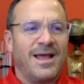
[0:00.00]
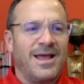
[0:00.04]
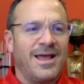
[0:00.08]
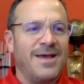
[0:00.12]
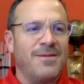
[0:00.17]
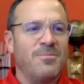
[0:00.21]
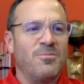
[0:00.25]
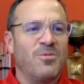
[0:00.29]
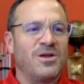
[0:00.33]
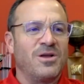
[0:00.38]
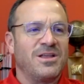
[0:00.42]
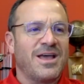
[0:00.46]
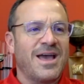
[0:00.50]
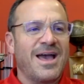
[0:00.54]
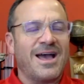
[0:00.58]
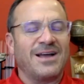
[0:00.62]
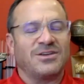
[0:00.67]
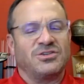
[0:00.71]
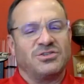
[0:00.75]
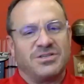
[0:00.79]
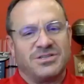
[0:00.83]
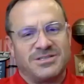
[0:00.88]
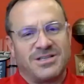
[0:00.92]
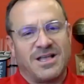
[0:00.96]
And when you
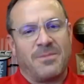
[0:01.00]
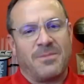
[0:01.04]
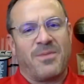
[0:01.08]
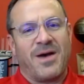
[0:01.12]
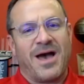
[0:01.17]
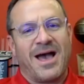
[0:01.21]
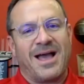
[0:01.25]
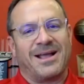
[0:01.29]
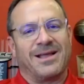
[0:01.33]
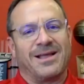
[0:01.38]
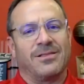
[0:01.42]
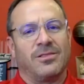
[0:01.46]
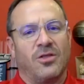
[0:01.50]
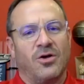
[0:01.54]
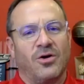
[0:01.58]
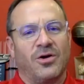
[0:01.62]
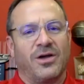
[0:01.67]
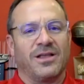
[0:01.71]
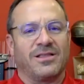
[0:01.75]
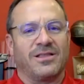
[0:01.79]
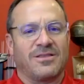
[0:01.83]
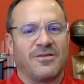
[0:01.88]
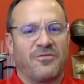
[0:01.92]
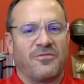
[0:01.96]
actually step back and
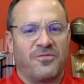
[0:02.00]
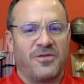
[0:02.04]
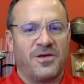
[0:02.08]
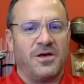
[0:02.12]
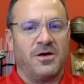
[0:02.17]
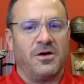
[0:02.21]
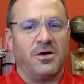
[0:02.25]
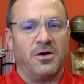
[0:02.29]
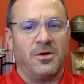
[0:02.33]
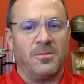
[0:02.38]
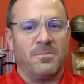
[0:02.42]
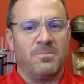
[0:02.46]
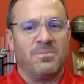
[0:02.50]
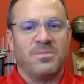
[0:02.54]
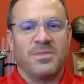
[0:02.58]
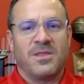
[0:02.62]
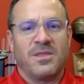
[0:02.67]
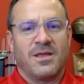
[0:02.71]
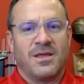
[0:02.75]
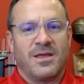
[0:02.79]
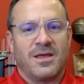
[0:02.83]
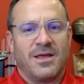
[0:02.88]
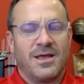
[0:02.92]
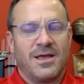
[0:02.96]
look at the film,
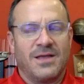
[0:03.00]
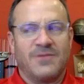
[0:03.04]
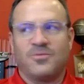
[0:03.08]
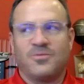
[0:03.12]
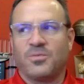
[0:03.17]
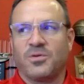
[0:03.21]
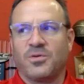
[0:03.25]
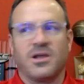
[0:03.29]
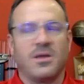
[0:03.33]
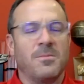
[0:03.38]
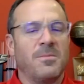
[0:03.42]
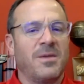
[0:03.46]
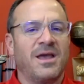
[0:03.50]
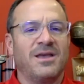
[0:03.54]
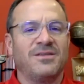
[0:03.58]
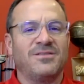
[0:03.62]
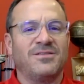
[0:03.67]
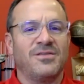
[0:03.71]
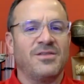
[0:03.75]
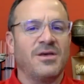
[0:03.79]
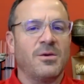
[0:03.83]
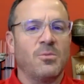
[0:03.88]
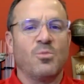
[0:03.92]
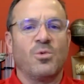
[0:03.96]
it's pretty
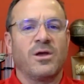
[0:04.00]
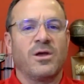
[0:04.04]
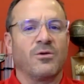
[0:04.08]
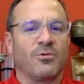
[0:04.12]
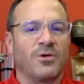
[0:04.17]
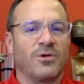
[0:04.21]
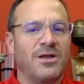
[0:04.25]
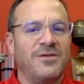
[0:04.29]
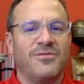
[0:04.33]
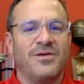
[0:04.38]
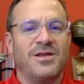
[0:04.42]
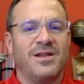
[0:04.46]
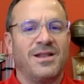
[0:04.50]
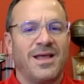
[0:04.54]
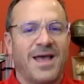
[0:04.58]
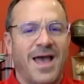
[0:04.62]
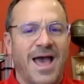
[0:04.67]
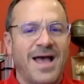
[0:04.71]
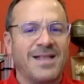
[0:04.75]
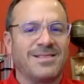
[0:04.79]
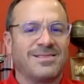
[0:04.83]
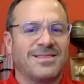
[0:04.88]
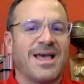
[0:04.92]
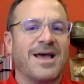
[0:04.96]
amazing that we were even
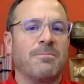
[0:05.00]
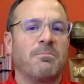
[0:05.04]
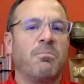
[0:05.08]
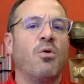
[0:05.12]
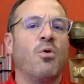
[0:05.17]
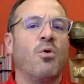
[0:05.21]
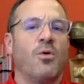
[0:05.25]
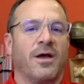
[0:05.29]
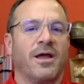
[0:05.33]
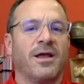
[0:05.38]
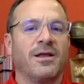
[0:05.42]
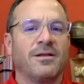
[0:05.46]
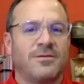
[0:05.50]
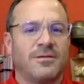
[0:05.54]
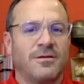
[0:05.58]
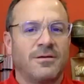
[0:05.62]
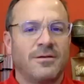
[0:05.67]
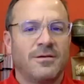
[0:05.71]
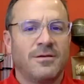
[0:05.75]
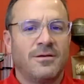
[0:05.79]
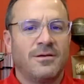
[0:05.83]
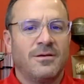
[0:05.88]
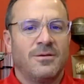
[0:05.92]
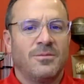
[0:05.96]
at that point
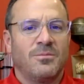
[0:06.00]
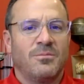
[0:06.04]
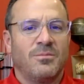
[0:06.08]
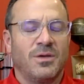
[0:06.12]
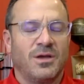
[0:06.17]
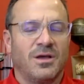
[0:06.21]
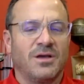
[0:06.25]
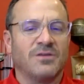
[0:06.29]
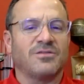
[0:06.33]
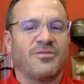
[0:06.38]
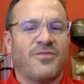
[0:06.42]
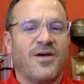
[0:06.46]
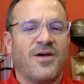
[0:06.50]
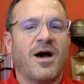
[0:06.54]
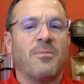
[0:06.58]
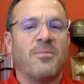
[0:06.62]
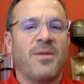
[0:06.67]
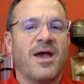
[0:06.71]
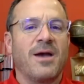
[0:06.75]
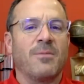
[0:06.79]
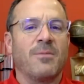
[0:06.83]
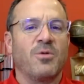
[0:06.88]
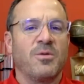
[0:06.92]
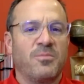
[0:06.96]
because of how
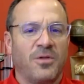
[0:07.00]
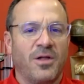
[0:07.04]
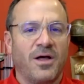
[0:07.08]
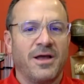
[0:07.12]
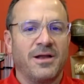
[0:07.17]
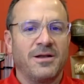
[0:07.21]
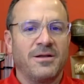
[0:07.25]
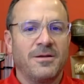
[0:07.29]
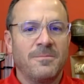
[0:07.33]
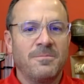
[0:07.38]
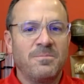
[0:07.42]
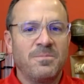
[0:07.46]
bad we played.